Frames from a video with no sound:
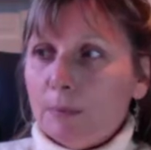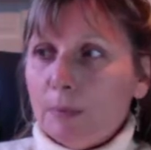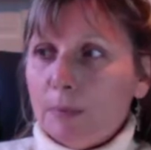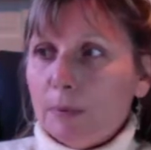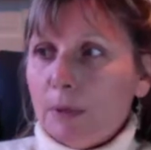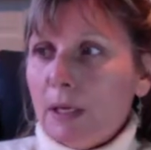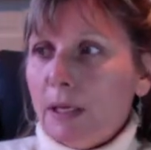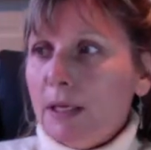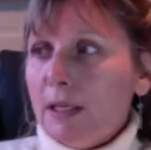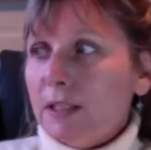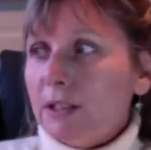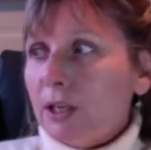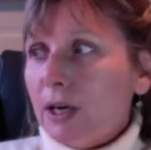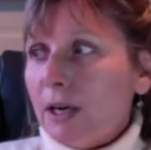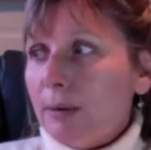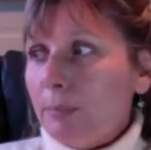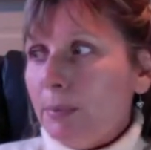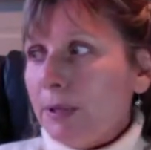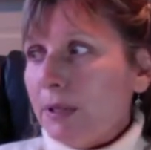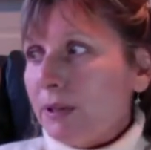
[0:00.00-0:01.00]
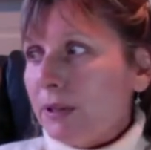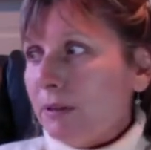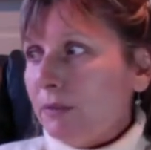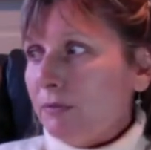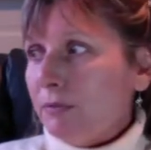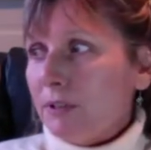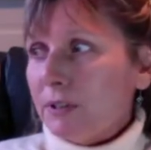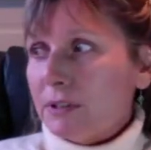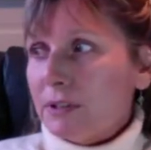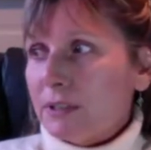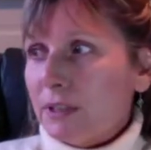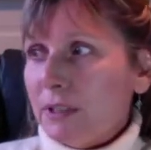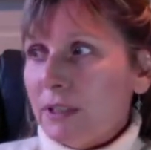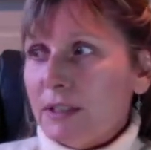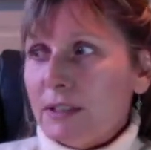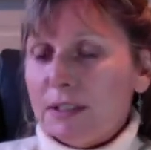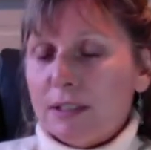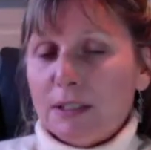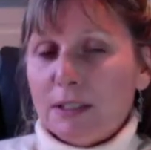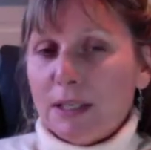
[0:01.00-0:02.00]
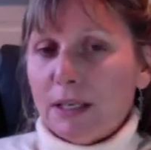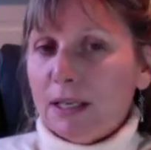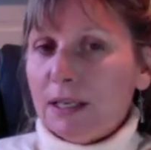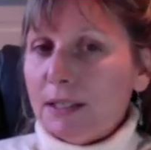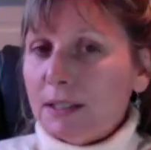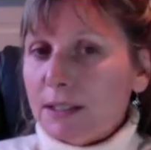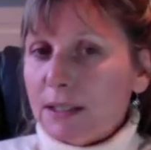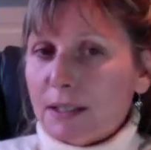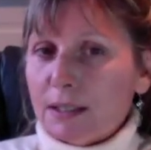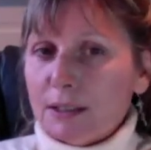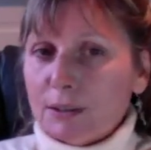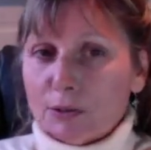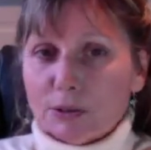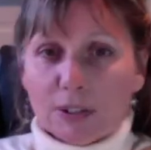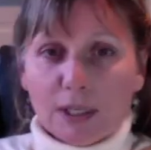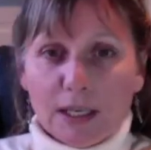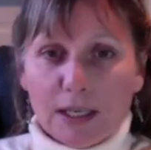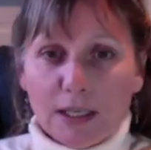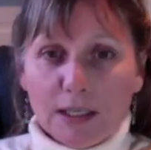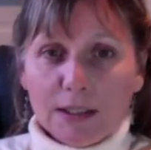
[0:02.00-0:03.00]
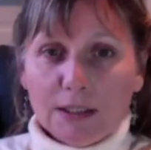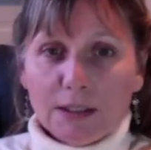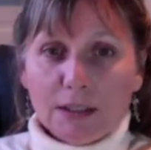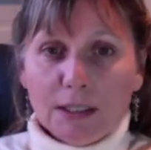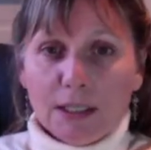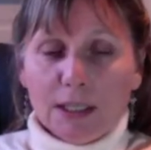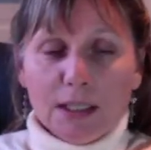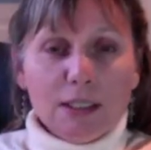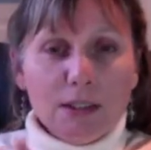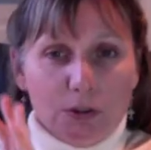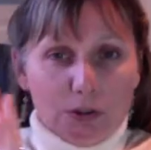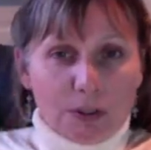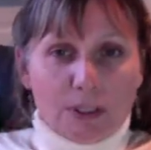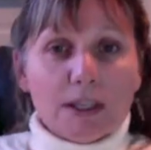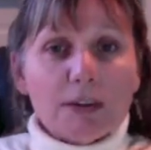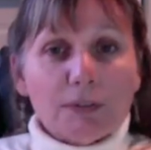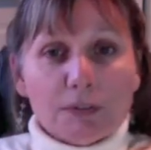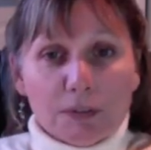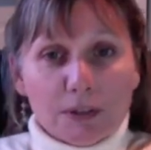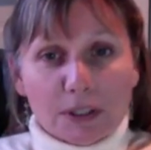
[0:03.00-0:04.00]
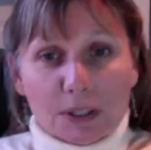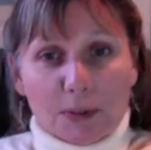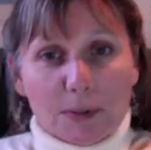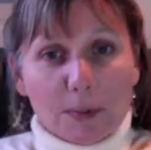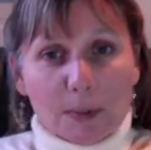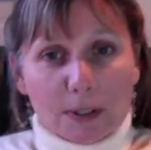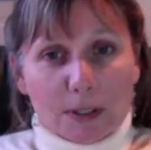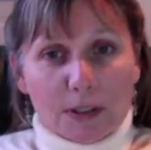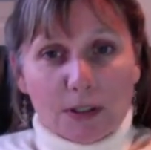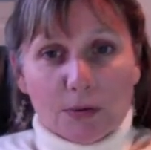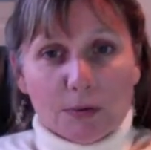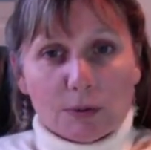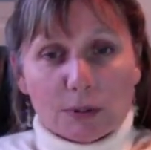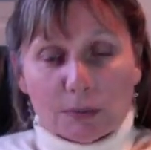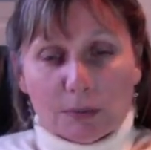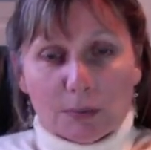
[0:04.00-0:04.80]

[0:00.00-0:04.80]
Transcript: Any topic that feels like it's an 8, 9, or 10, you definitely want to do some